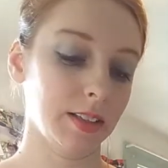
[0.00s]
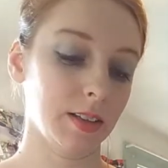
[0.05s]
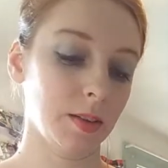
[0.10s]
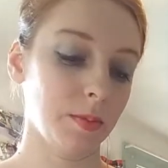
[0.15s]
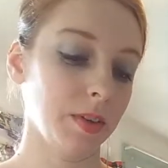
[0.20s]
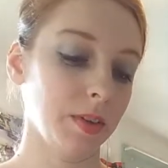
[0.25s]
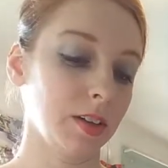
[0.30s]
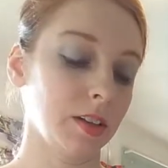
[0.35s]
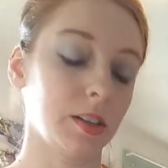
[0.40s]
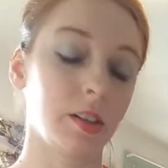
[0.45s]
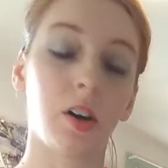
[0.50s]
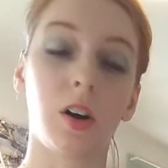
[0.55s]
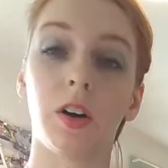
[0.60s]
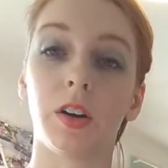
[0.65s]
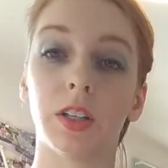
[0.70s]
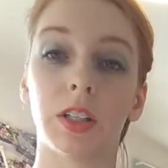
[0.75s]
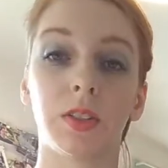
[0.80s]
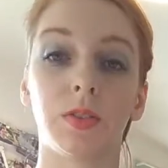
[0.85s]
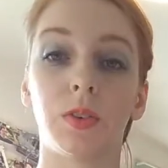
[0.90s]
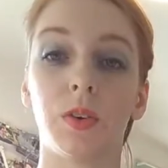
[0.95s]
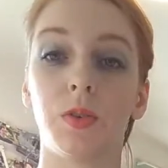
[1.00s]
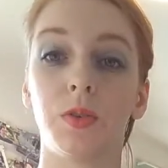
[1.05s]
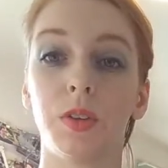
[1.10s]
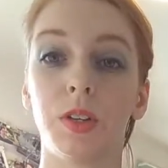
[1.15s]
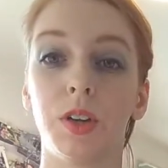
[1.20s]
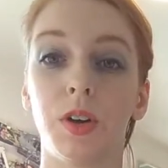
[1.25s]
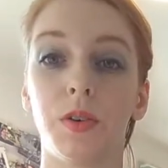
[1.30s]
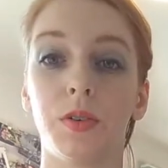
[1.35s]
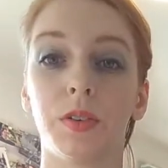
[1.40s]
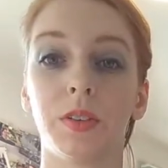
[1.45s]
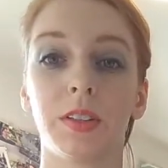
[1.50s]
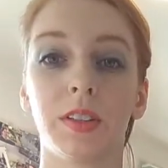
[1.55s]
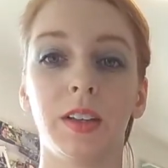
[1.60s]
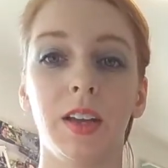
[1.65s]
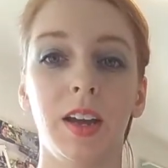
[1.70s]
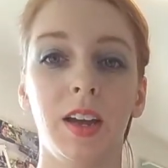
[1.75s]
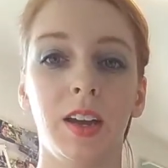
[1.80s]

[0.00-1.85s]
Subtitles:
something and call us for only yolks,